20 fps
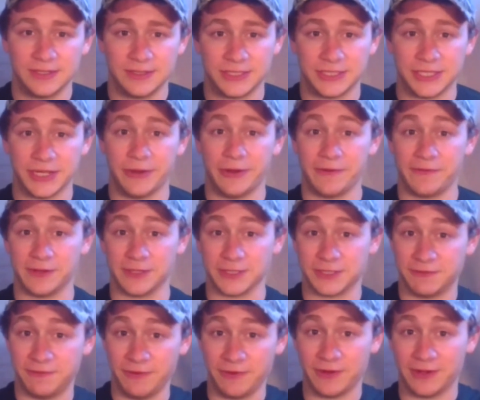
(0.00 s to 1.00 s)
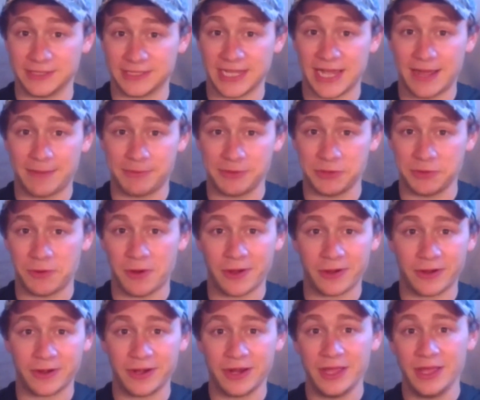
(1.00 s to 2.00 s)
So if there's food on top of the
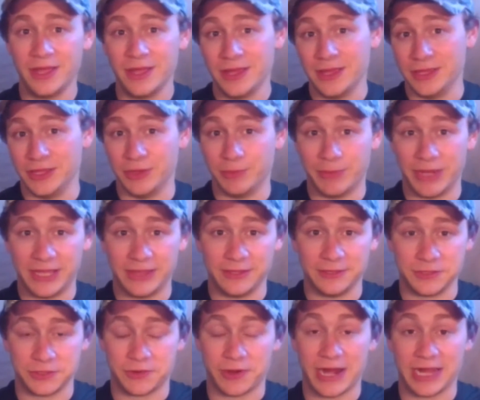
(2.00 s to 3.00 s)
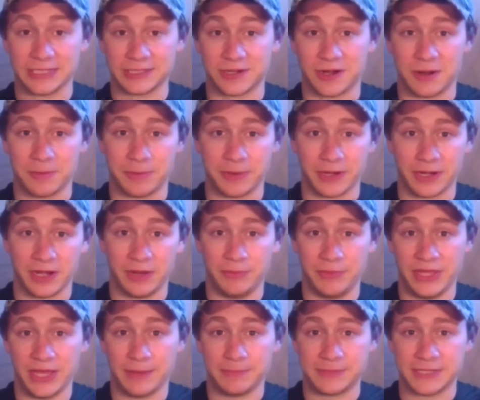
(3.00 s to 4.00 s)
water, you bet those grass carp are going to
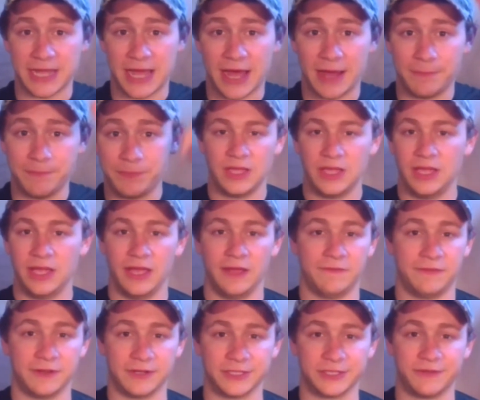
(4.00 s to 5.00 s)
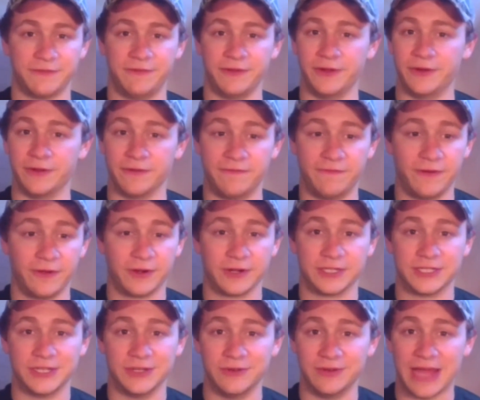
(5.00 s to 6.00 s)
be up top. If there's food a foot or
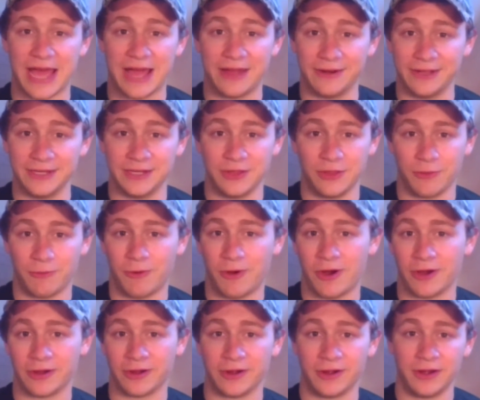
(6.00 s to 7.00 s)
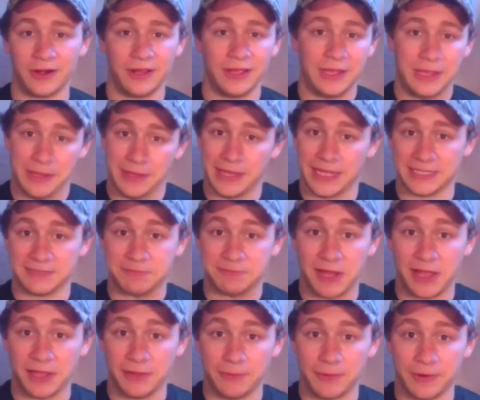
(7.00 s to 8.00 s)
two down into the water, that's
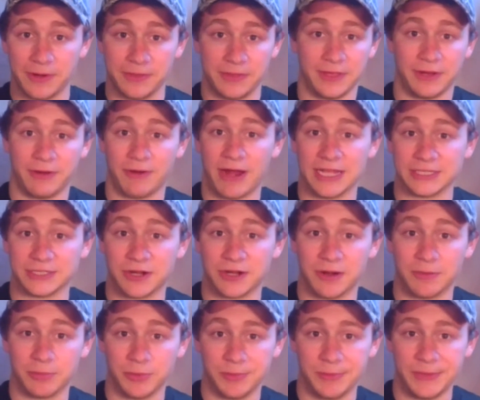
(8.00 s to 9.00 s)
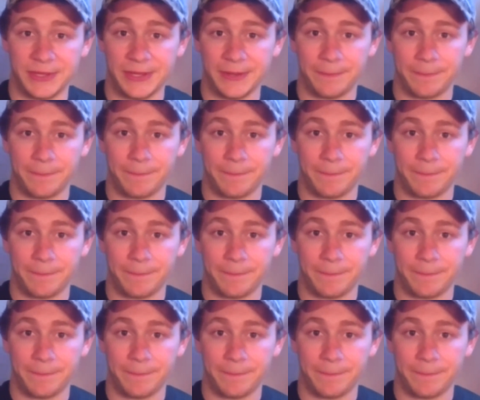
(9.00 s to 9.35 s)
probably where the grass carp will be.